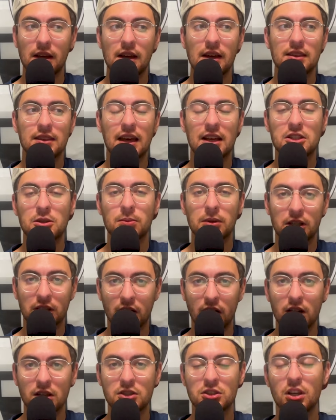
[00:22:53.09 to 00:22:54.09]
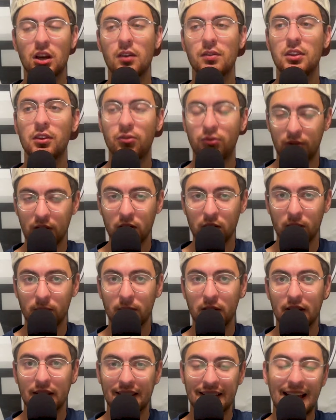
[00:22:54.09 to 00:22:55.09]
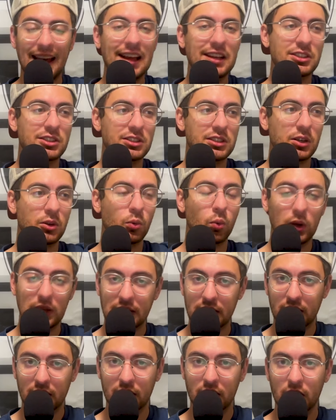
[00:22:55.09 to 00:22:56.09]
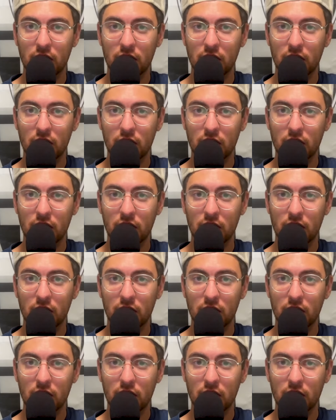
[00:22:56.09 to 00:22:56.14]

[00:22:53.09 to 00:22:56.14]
that's because of the film last week